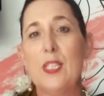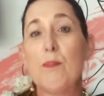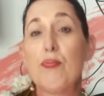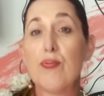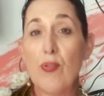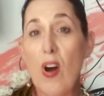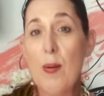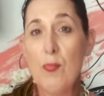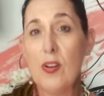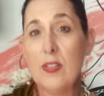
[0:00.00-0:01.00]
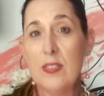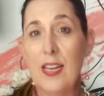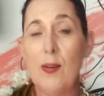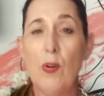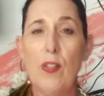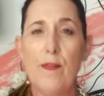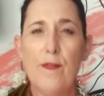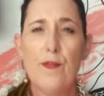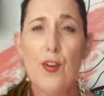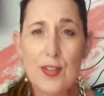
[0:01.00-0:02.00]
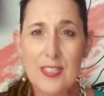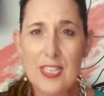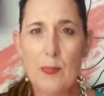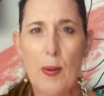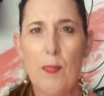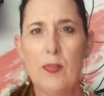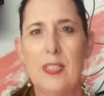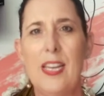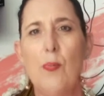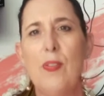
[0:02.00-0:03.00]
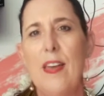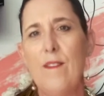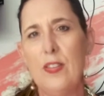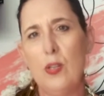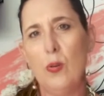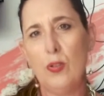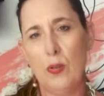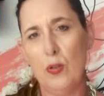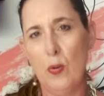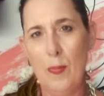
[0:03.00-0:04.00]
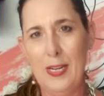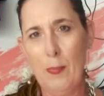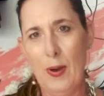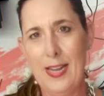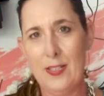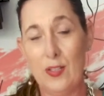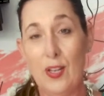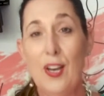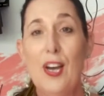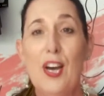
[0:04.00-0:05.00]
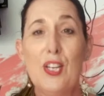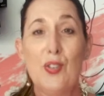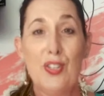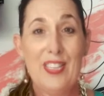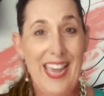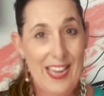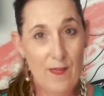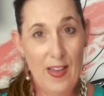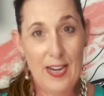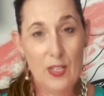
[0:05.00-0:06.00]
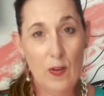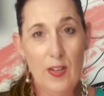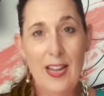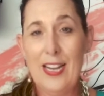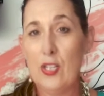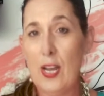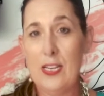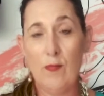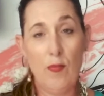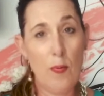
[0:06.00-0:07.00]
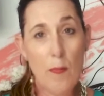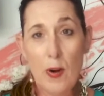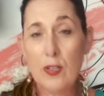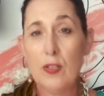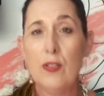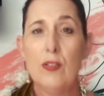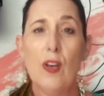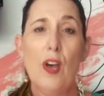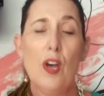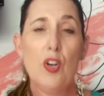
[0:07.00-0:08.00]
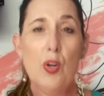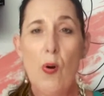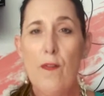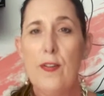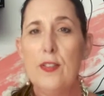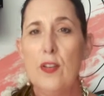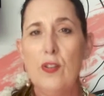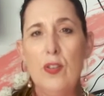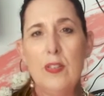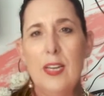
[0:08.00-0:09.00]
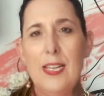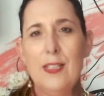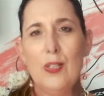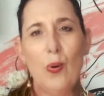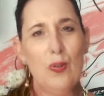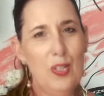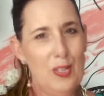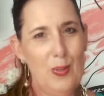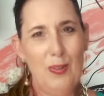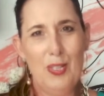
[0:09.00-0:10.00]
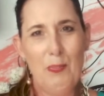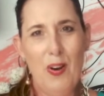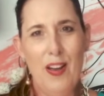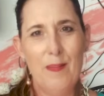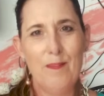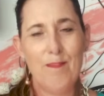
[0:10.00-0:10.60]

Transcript: It's prime real estate, one of the first things people see when they visit your social media pages. So take advantage of it and change it for promotions, new offers, new seasons, or just to inspire.